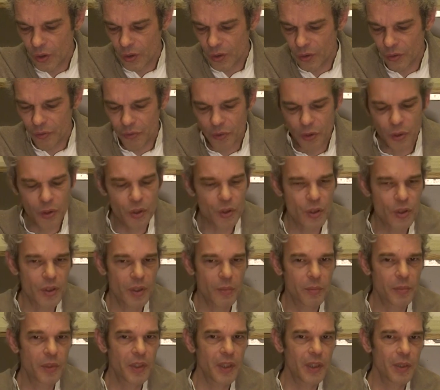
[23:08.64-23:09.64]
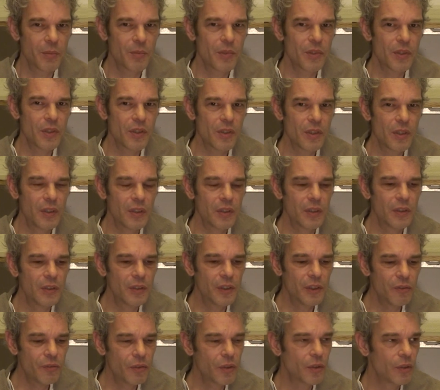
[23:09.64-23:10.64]
of course, sometimes it's a little
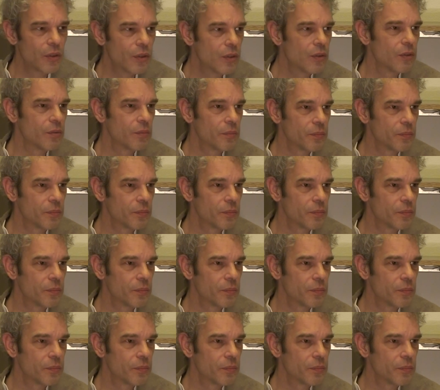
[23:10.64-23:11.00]
difficult